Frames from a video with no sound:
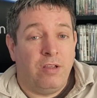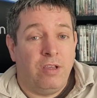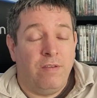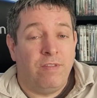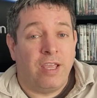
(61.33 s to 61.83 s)
to
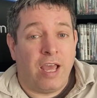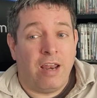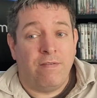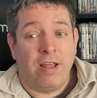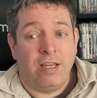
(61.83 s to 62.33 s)
leave the
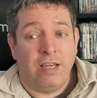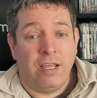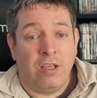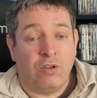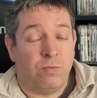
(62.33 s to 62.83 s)
caravan
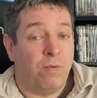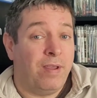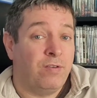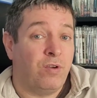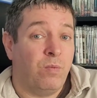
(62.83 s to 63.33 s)
today because my
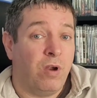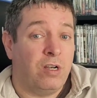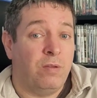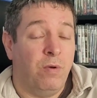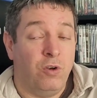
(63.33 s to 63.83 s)
wife's got
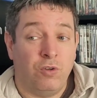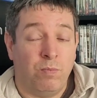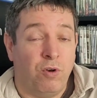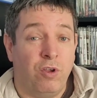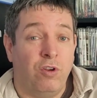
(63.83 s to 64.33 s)
work tomorrow, so I'm
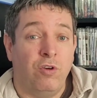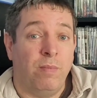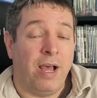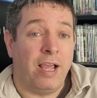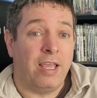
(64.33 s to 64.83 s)
probably going to go
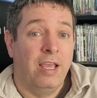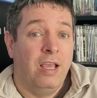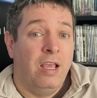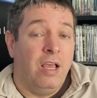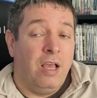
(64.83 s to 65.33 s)
back
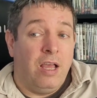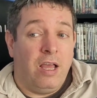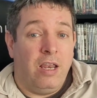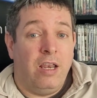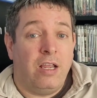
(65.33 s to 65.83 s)

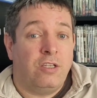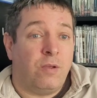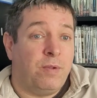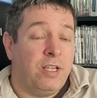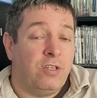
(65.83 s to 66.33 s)
in the next
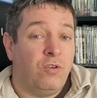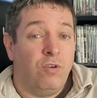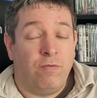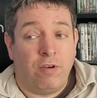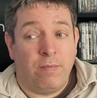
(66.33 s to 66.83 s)
couple of days and
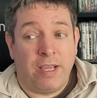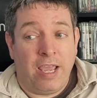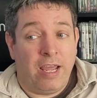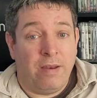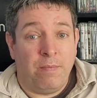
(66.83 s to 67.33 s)
look for him
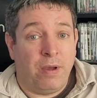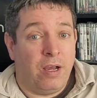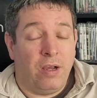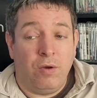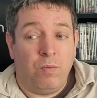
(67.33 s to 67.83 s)
again,
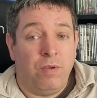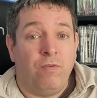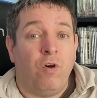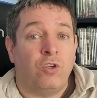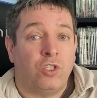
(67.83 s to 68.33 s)
but we've
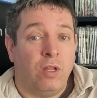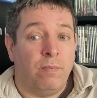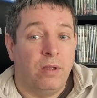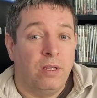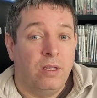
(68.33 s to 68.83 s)
lost
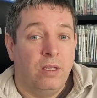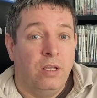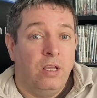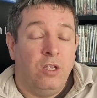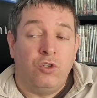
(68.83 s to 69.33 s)
him.
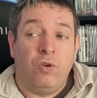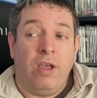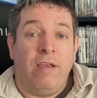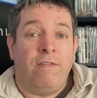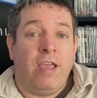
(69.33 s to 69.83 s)
So
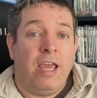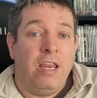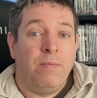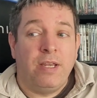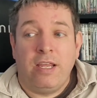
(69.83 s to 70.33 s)
if
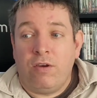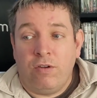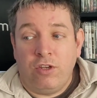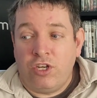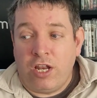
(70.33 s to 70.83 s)
anybody
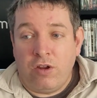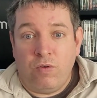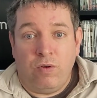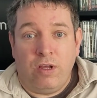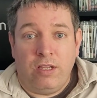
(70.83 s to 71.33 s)
on the
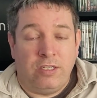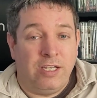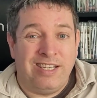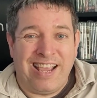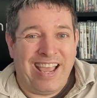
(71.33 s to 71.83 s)
channel
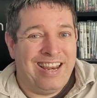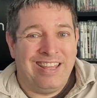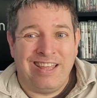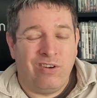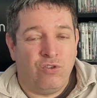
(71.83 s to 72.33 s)
sees
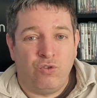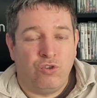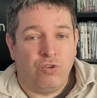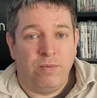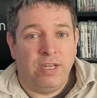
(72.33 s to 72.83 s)
anything on
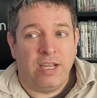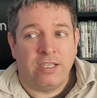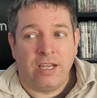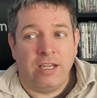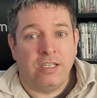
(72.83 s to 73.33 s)
social media
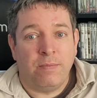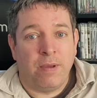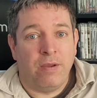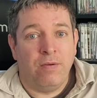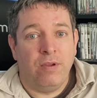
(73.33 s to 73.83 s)
sites
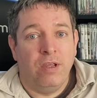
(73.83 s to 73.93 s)
about